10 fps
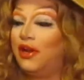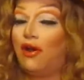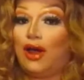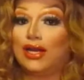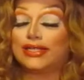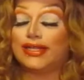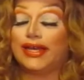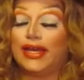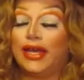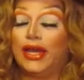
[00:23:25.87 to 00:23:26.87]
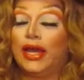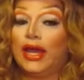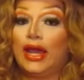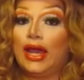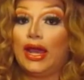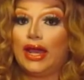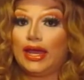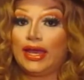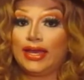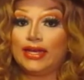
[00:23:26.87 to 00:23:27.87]
honestly,
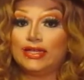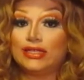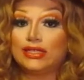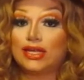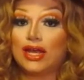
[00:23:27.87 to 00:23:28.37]
is